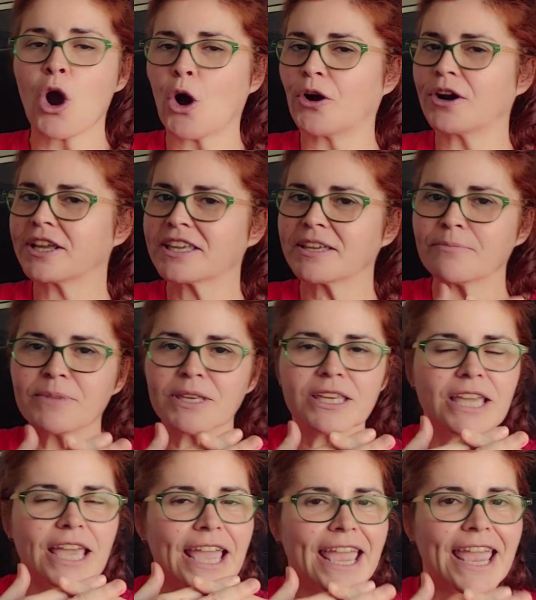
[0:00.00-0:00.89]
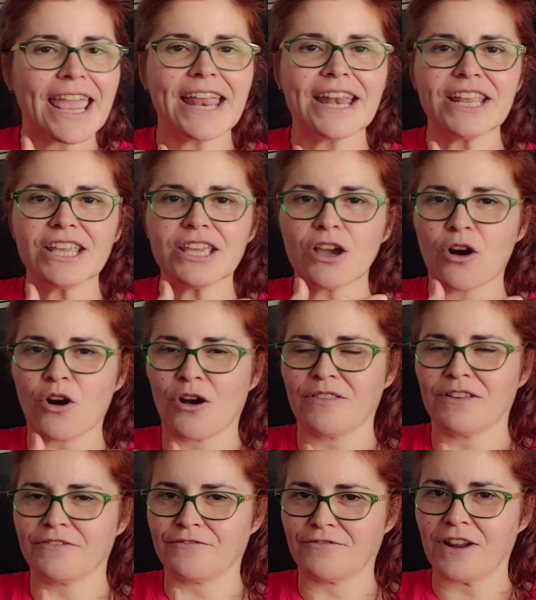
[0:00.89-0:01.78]
or it can be any
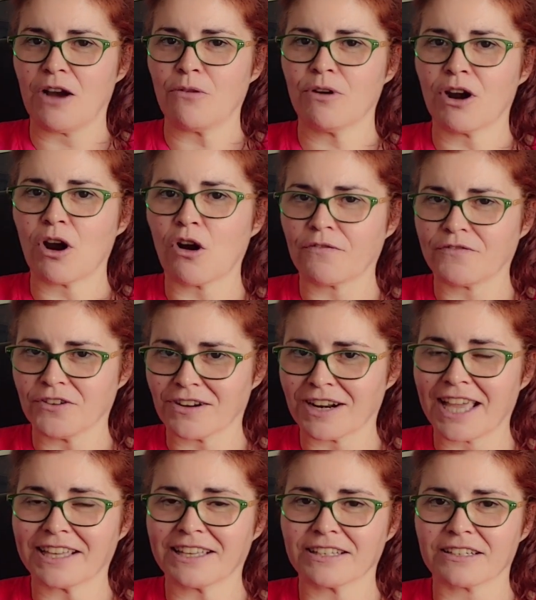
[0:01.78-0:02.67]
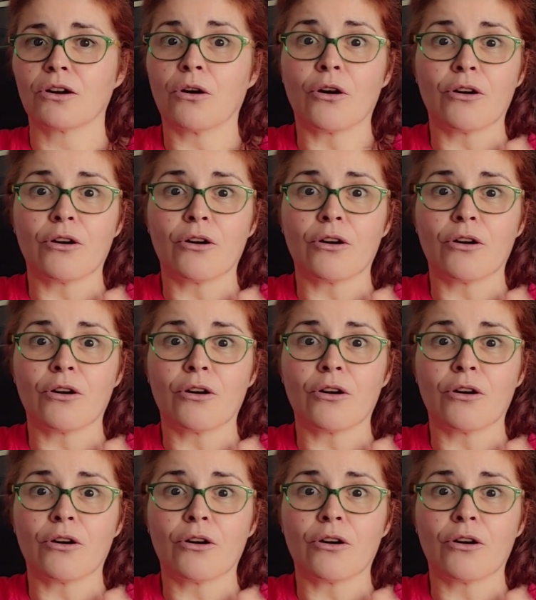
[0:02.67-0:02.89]
other flower of your liking.